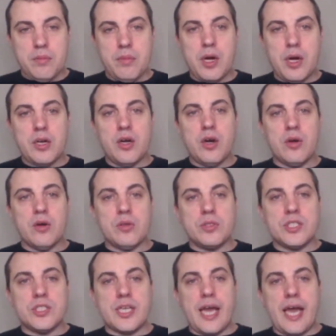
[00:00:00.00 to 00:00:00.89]

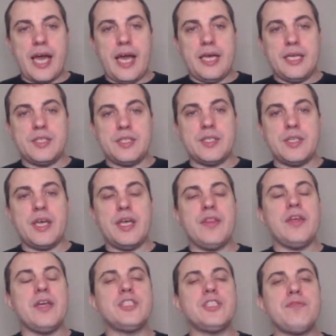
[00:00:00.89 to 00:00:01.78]
Marco says,
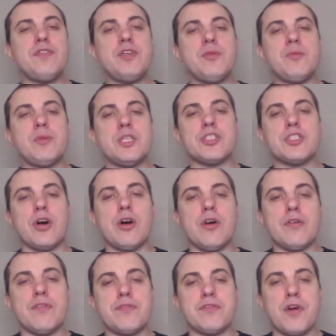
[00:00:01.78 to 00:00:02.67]
in the interview we
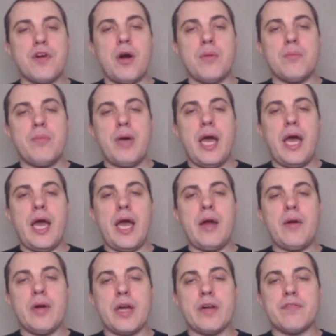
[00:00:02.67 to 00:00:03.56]
saw from
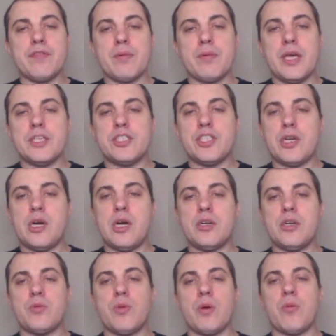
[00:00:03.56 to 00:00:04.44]
Eric from Ledger
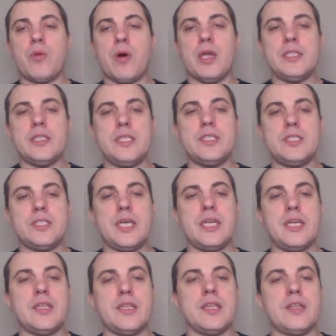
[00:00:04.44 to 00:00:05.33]
Hardware Wallet, he
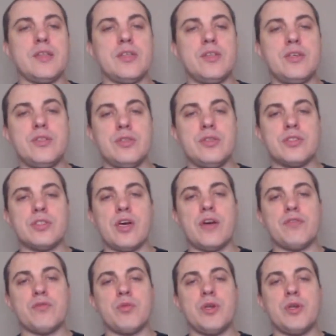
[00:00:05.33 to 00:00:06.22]
stated that the
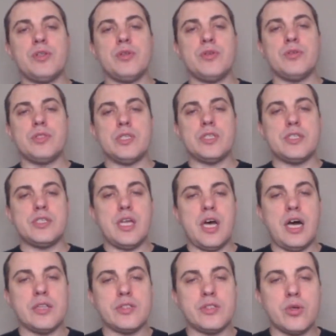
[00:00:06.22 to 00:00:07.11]
software used is
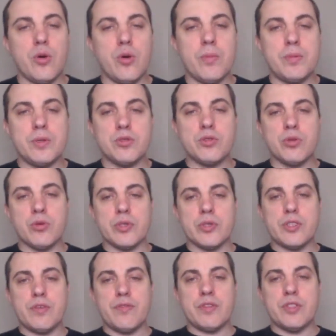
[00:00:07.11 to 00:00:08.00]
not open
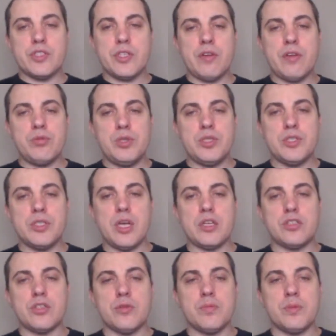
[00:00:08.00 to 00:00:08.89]
source. If the software is
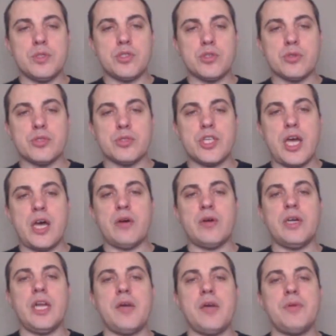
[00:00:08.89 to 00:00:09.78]
not open source, how
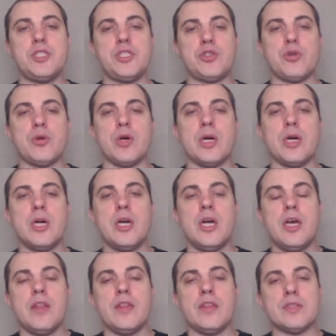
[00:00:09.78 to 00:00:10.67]
can I be sure
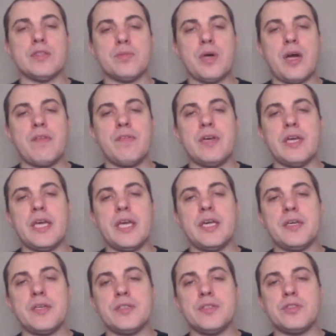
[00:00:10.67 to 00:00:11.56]
that the private
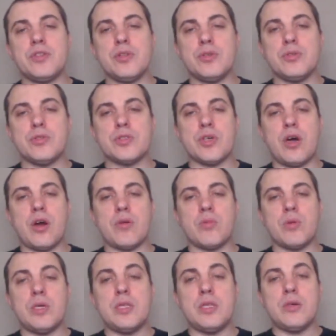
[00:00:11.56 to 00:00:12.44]
keys used
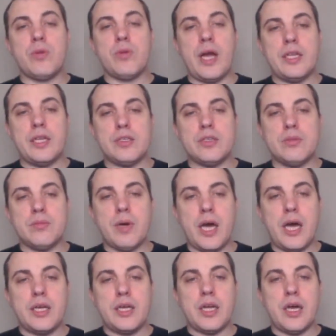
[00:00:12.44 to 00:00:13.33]
are really random
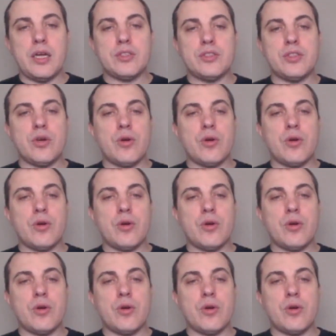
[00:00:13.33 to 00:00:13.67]
and not